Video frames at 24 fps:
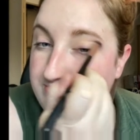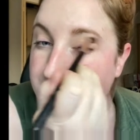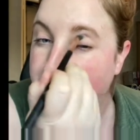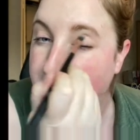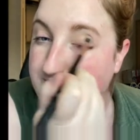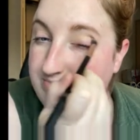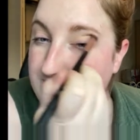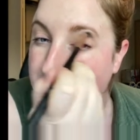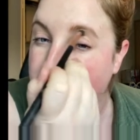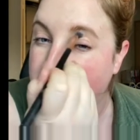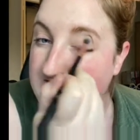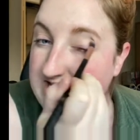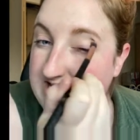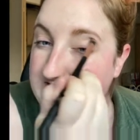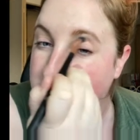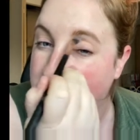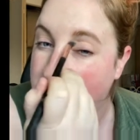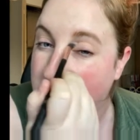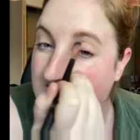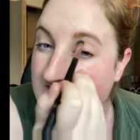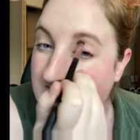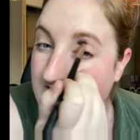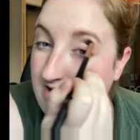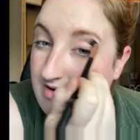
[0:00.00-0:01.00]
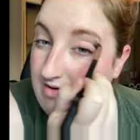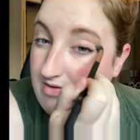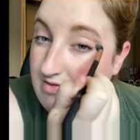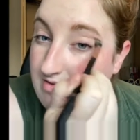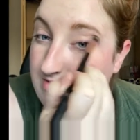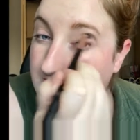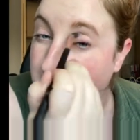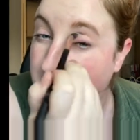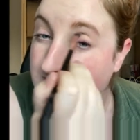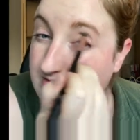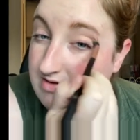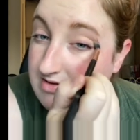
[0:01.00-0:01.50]
blended
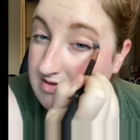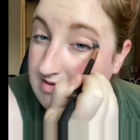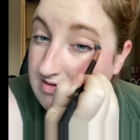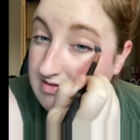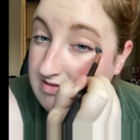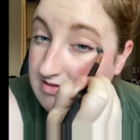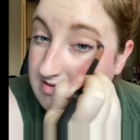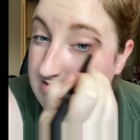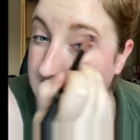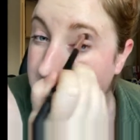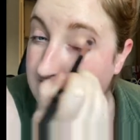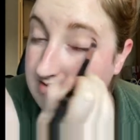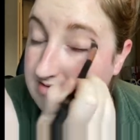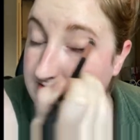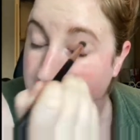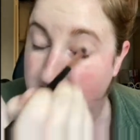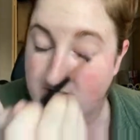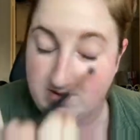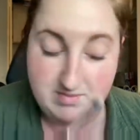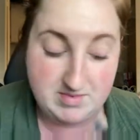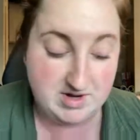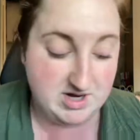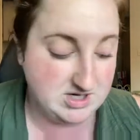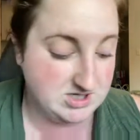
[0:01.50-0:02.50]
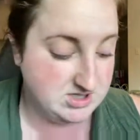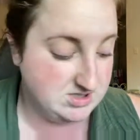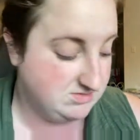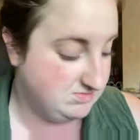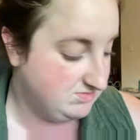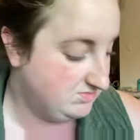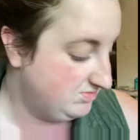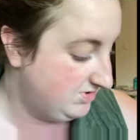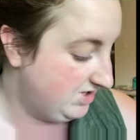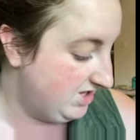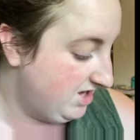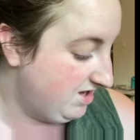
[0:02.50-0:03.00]
out,
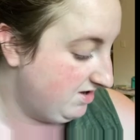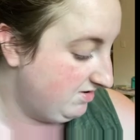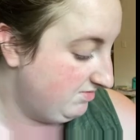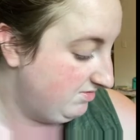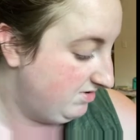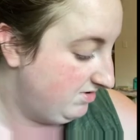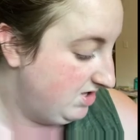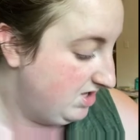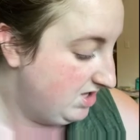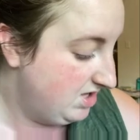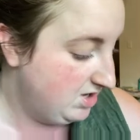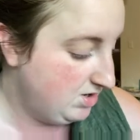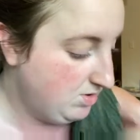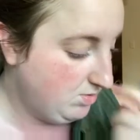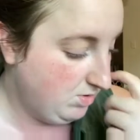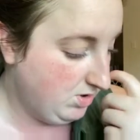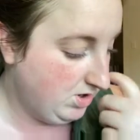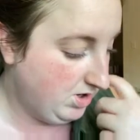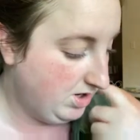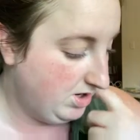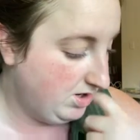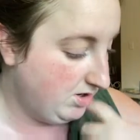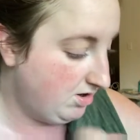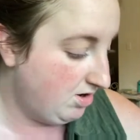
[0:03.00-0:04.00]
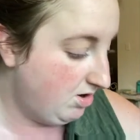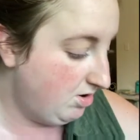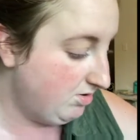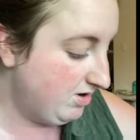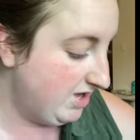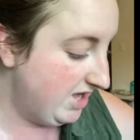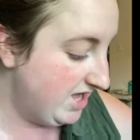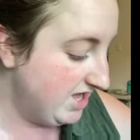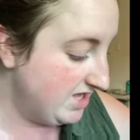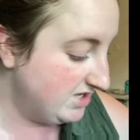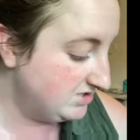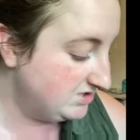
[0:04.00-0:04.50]
yeah, we're good.
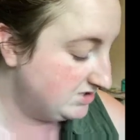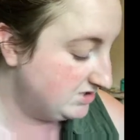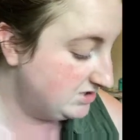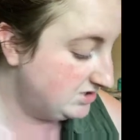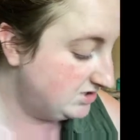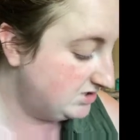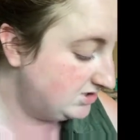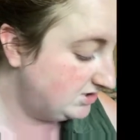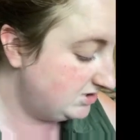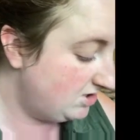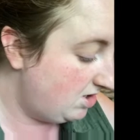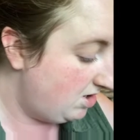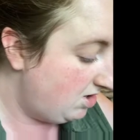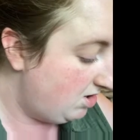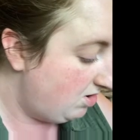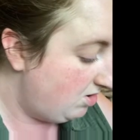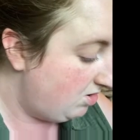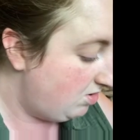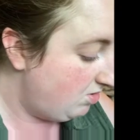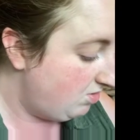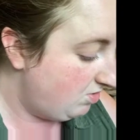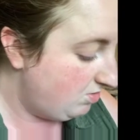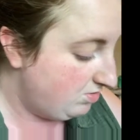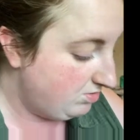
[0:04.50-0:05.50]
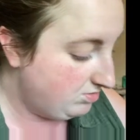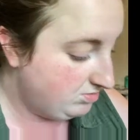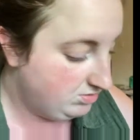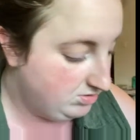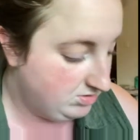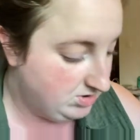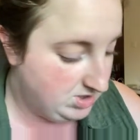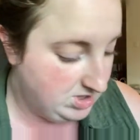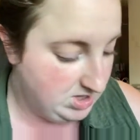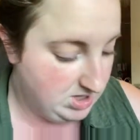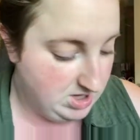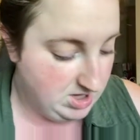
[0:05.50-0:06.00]
Okay, so
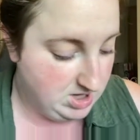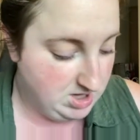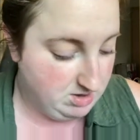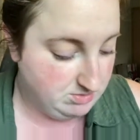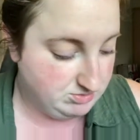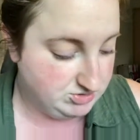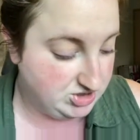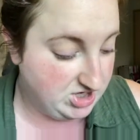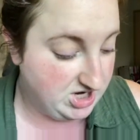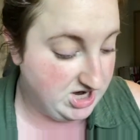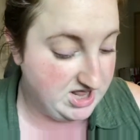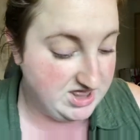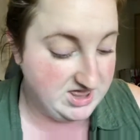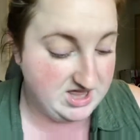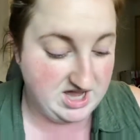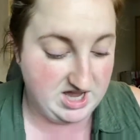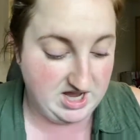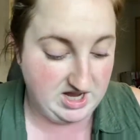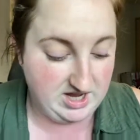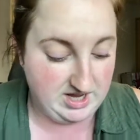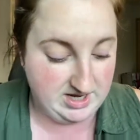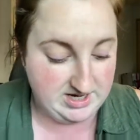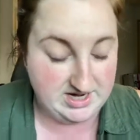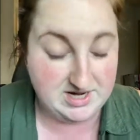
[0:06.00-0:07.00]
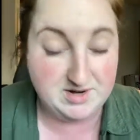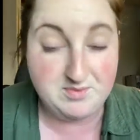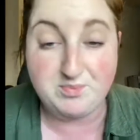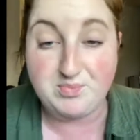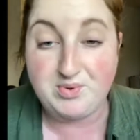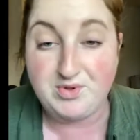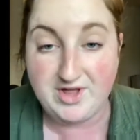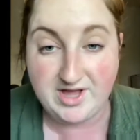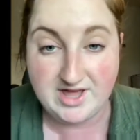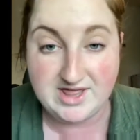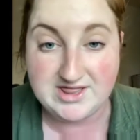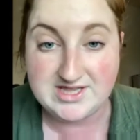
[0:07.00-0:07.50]
I'm trying to think. I didn't
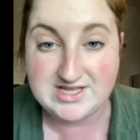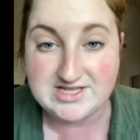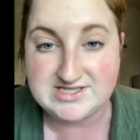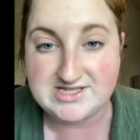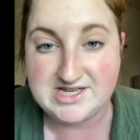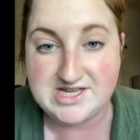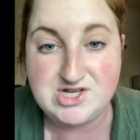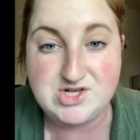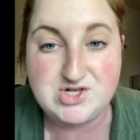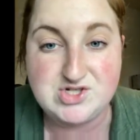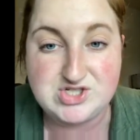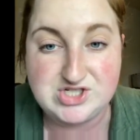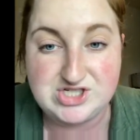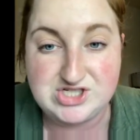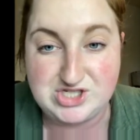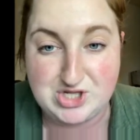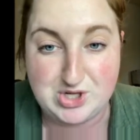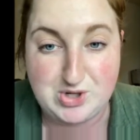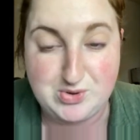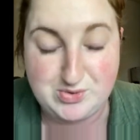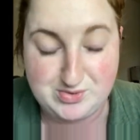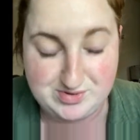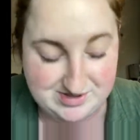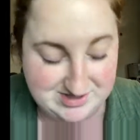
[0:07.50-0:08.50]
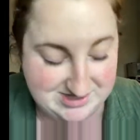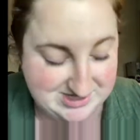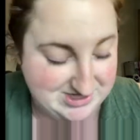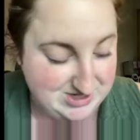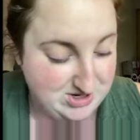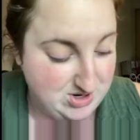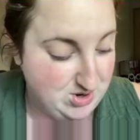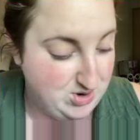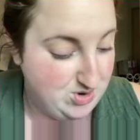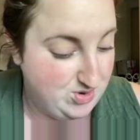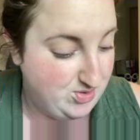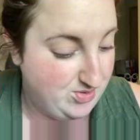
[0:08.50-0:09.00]
plan this, I usually don't,
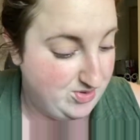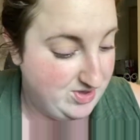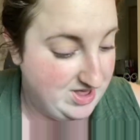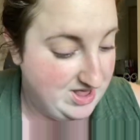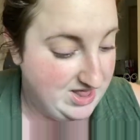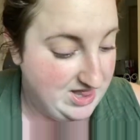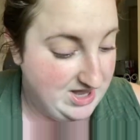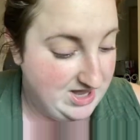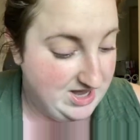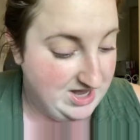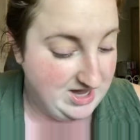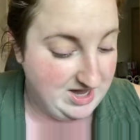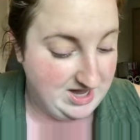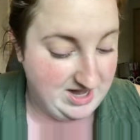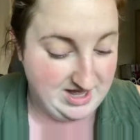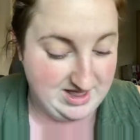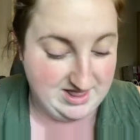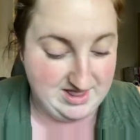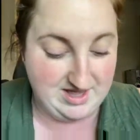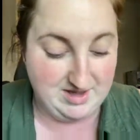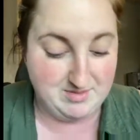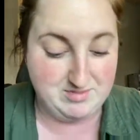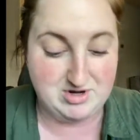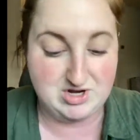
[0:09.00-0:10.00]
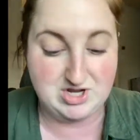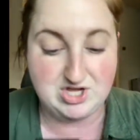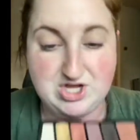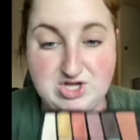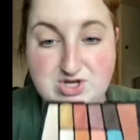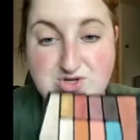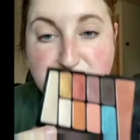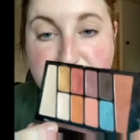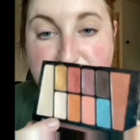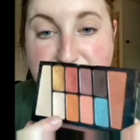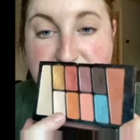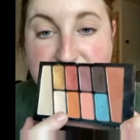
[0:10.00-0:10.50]
so I think I'm gonna
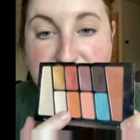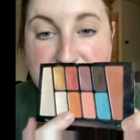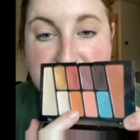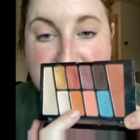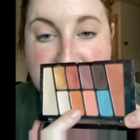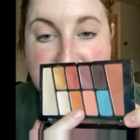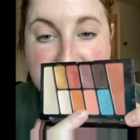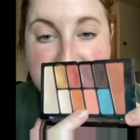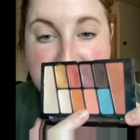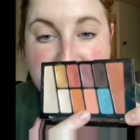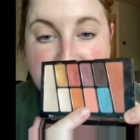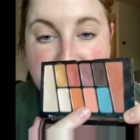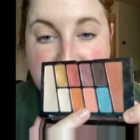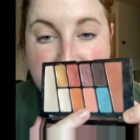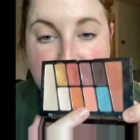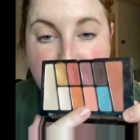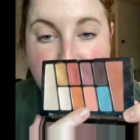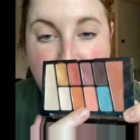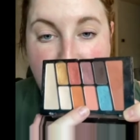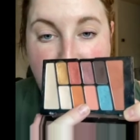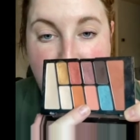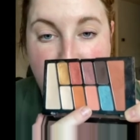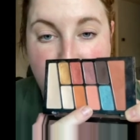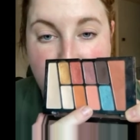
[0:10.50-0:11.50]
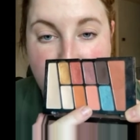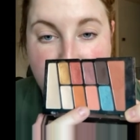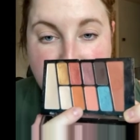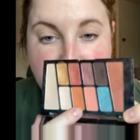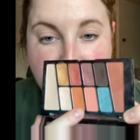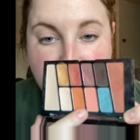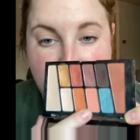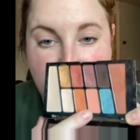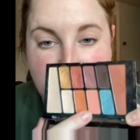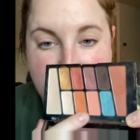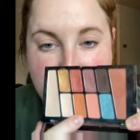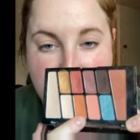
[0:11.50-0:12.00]
use these 2 colors
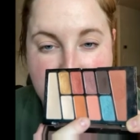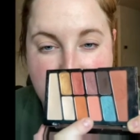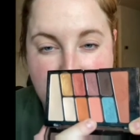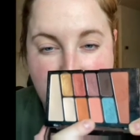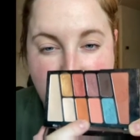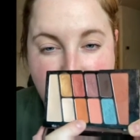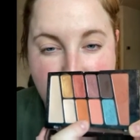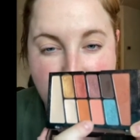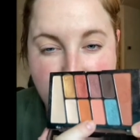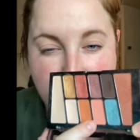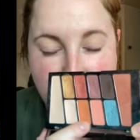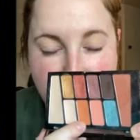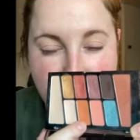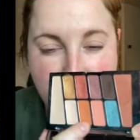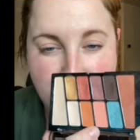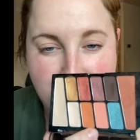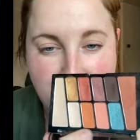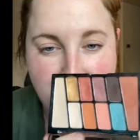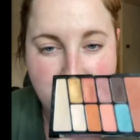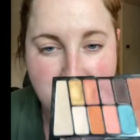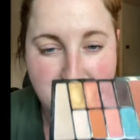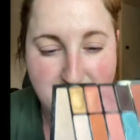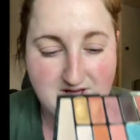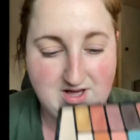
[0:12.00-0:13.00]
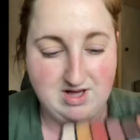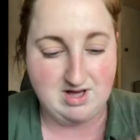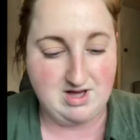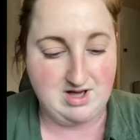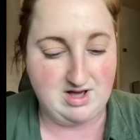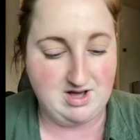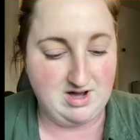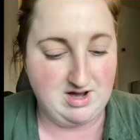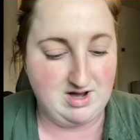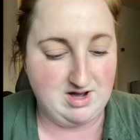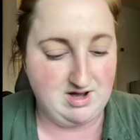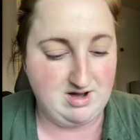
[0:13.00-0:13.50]
right here.
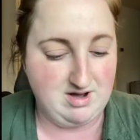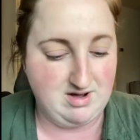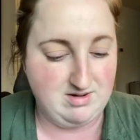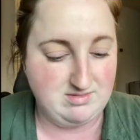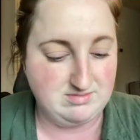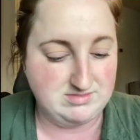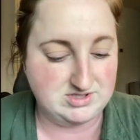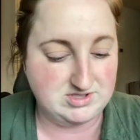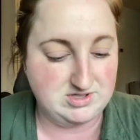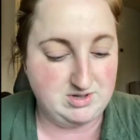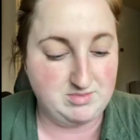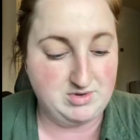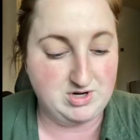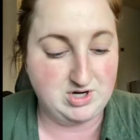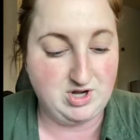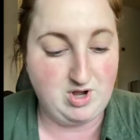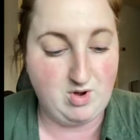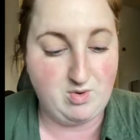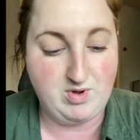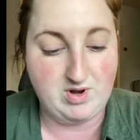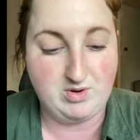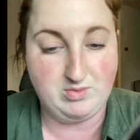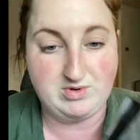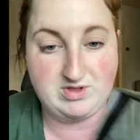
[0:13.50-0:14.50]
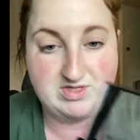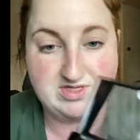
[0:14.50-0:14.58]
So I'm gonna go in with